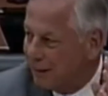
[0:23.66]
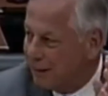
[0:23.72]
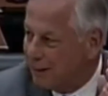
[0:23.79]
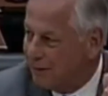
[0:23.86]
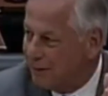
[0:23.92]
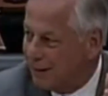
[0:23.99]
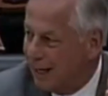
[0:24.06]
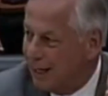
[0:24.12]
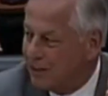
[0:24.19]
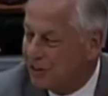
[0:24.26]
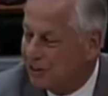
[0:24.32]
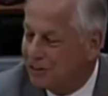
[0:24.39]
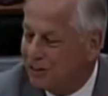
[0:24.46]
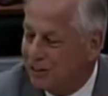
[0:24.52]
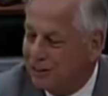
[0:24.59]
giving
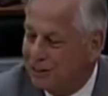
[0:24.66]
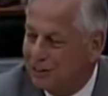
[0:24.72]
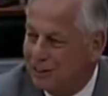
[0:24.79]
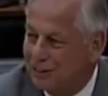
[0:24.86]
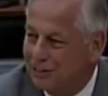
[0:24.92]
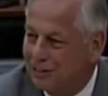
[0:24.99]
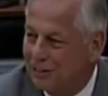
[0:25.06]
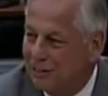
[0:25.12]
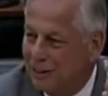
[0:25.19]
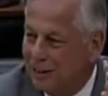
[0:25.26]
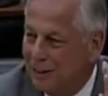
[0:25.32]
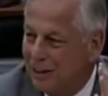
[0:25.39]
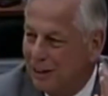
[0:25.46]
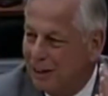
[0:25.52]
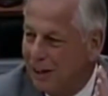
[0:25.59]
agencies
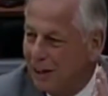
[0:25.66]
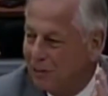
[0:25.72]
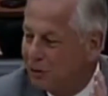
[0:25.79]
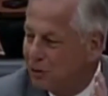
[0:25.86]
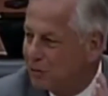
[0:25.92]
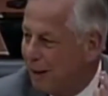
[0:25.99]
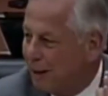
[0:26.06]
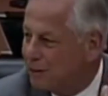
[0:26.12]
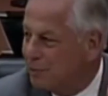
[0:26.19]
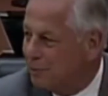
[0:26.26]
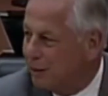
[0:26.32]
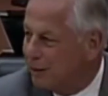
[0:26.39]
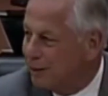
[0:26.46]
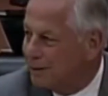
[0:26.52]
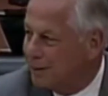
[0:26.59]

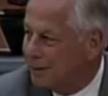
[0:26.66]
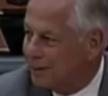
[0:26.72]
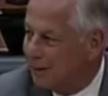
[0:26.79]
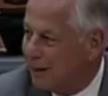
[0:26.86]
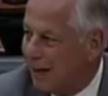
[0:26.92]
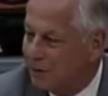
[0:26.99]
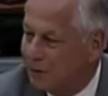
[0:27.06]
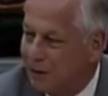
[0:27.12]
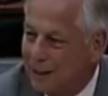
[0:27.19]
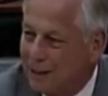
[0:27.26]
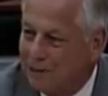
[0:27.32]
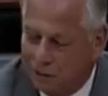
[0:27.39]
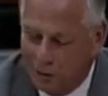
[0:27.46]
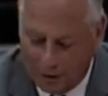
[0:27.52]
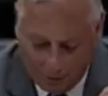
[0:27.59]
responsibilities that they're not ready
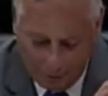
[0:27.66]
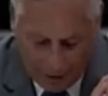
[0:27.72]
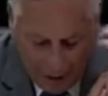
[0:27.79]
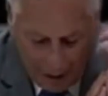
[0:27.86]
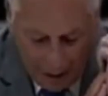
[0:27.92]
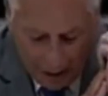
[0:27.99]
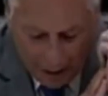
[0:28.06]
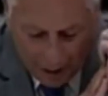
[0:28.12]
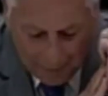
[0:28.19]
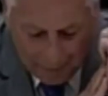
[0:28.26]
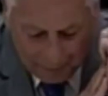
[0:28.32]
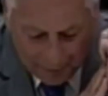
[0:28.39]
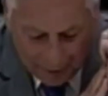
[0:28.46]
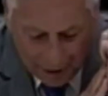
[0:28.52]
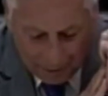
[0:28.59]
for.
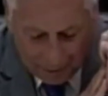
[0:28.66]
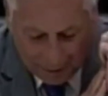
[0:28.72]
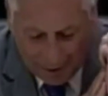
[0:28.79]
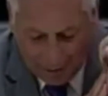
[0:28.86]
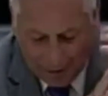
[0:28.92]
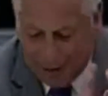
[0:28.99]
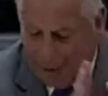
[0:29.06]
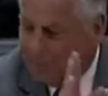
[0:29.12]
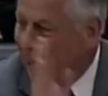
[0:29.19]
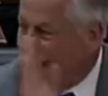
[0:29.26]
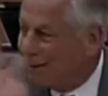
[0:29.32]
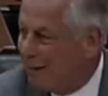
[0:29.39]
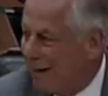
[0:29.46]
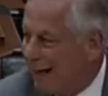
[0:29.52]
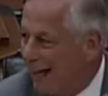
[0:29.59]
But let me get back
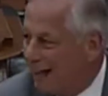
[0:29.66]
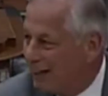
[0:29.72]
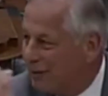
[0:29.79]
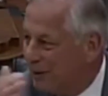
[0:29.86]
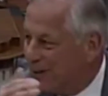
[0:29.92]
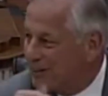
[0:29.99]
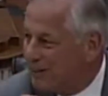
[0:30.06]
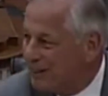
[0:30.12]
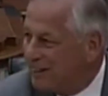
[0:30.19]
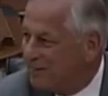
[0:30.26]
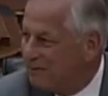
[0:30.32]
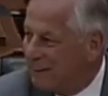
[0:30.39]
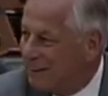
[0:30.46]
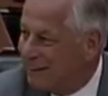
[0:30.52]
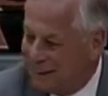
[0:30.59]
to my line of questioning.
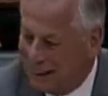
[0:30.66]
With